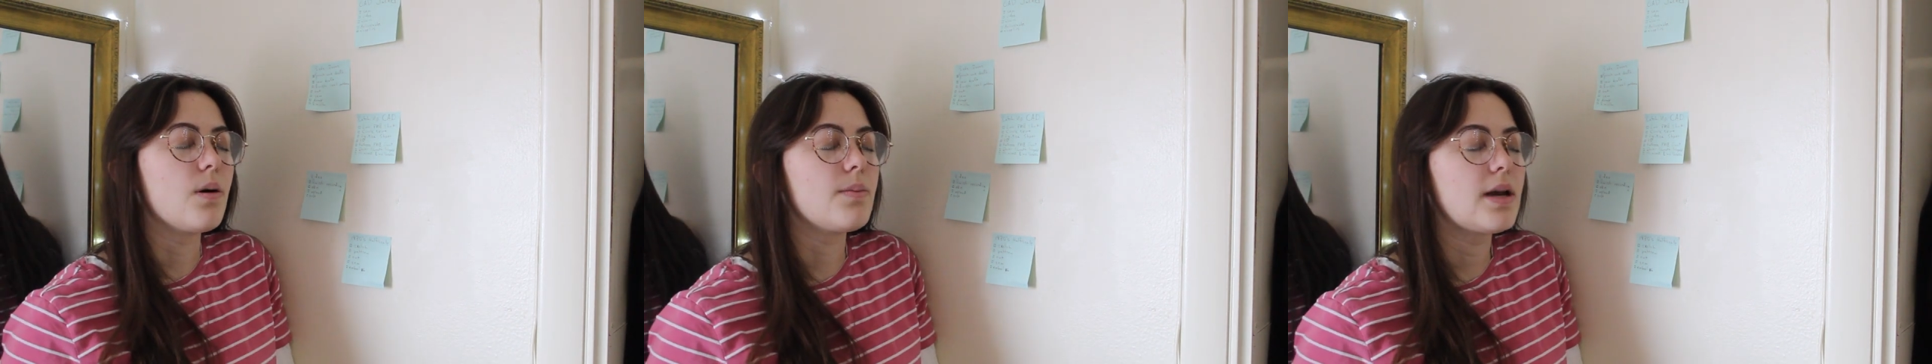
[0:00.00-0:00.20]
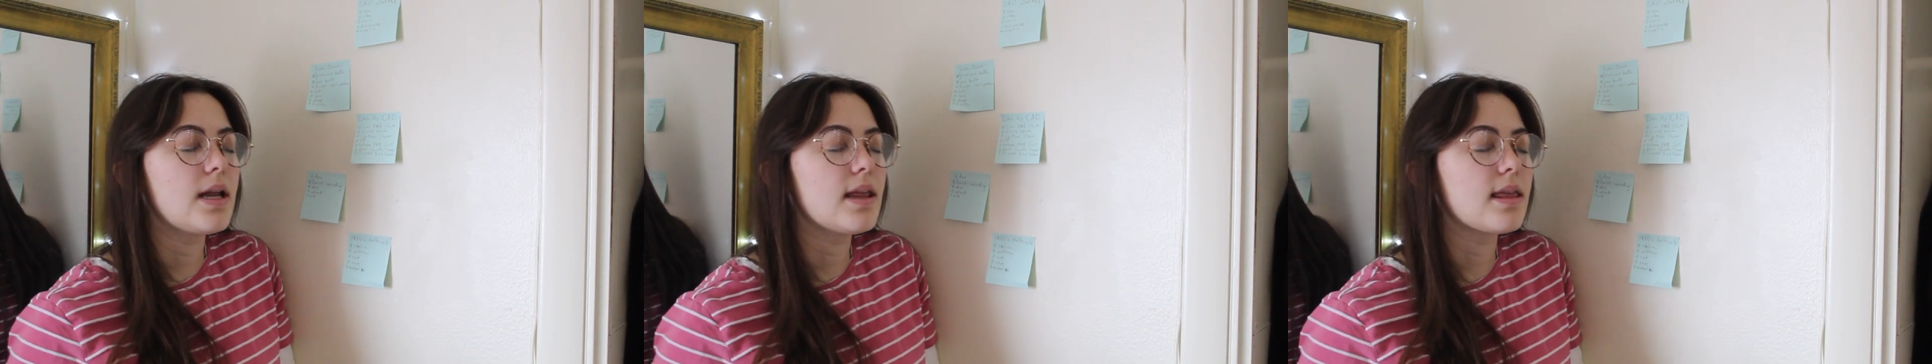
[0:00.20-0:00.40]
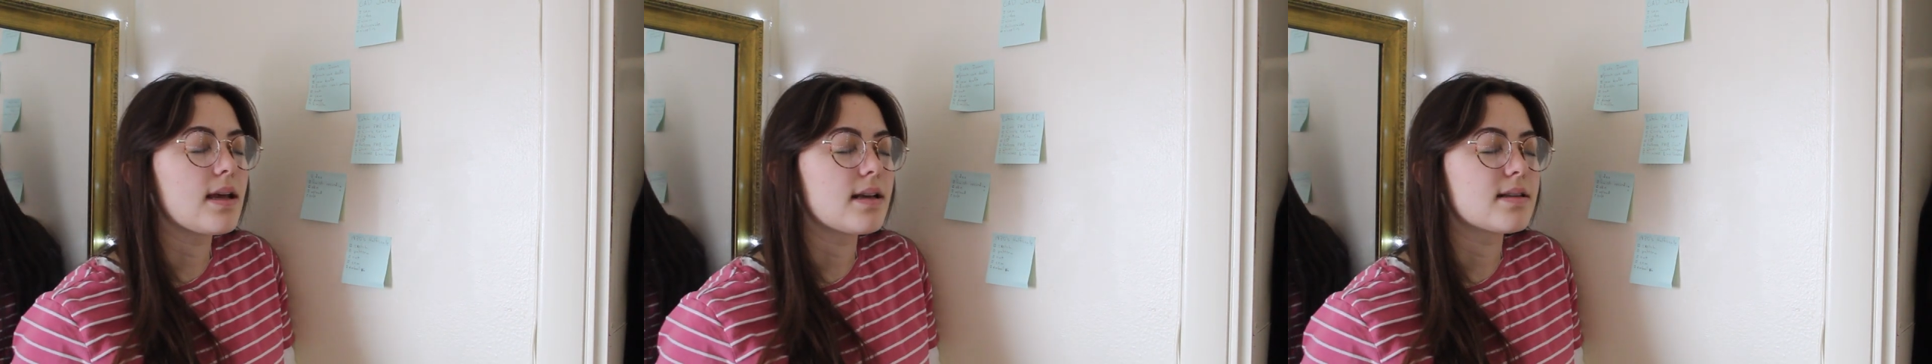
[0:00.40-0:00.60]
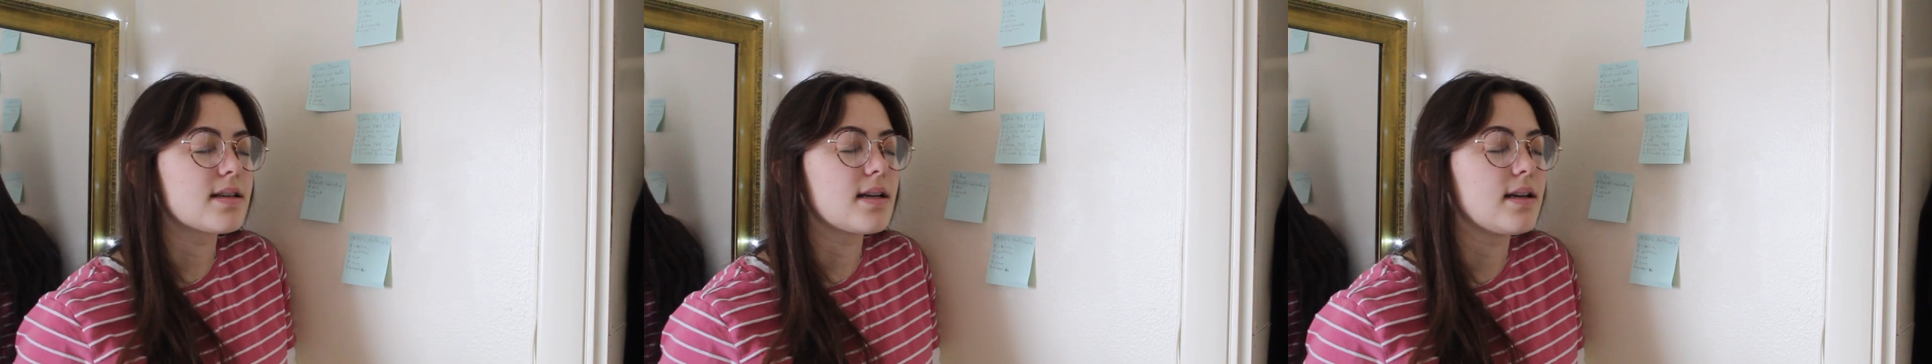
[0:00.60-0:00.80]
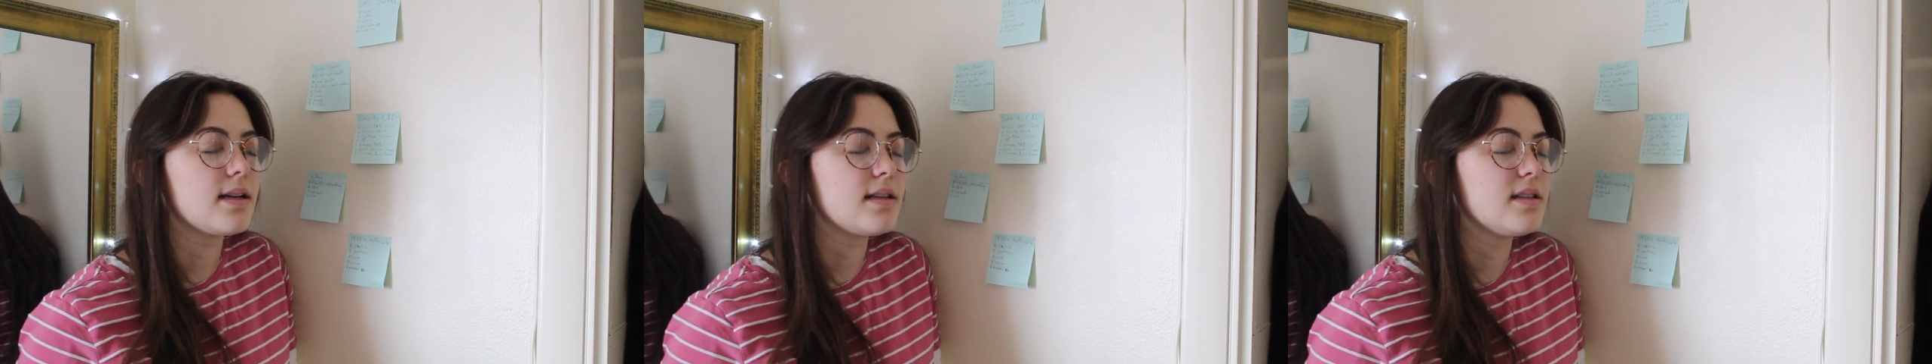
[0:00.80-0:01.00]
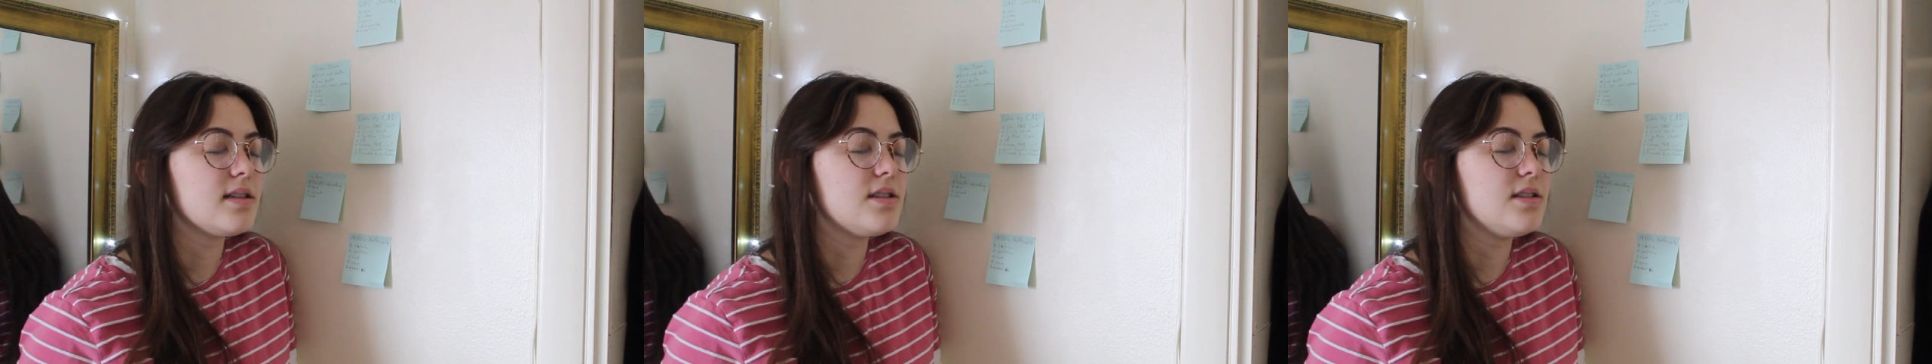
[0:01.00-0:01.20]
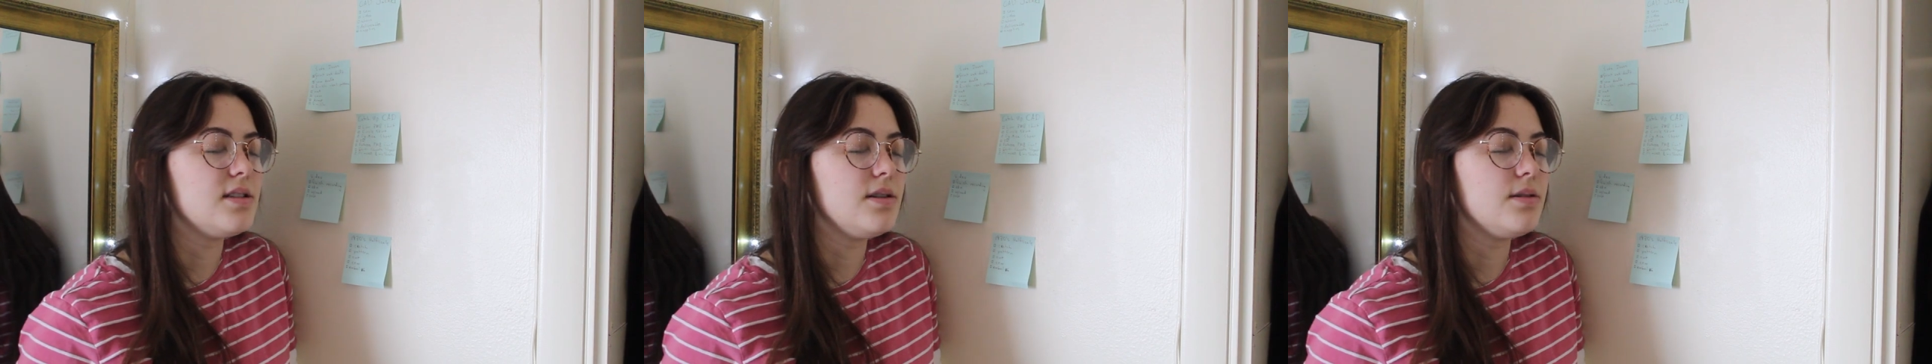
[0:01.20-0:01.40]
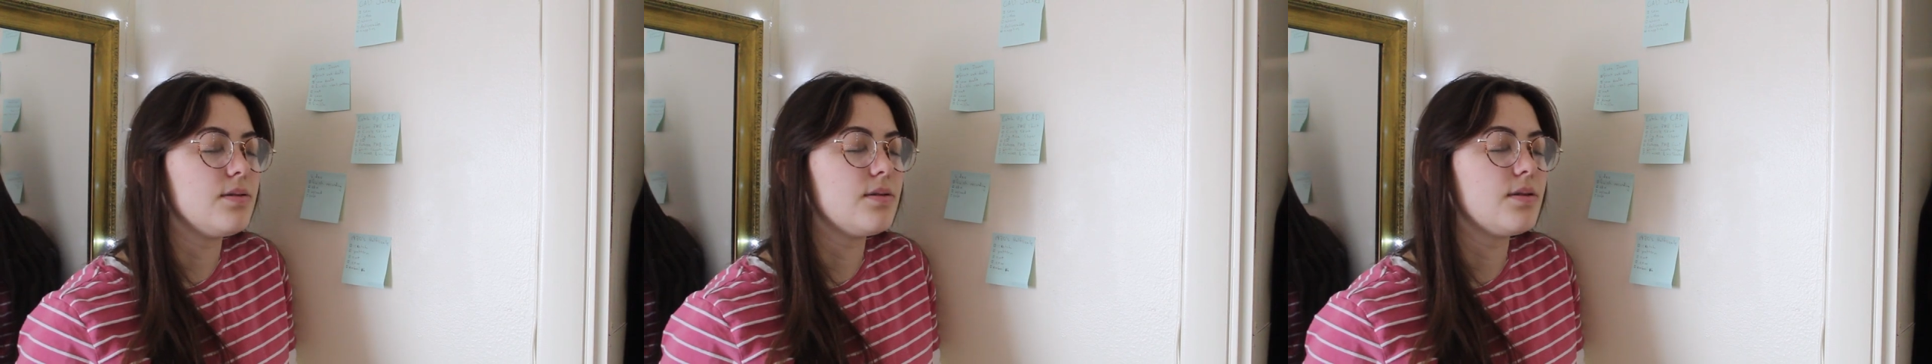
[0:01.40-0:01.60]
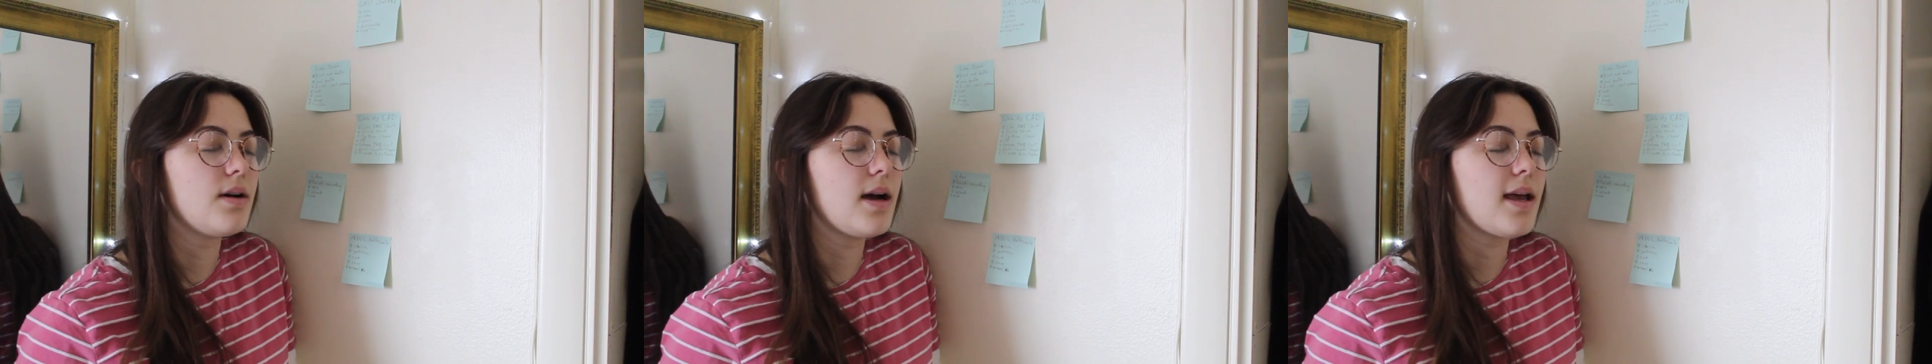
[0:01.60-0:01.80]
many things I need to do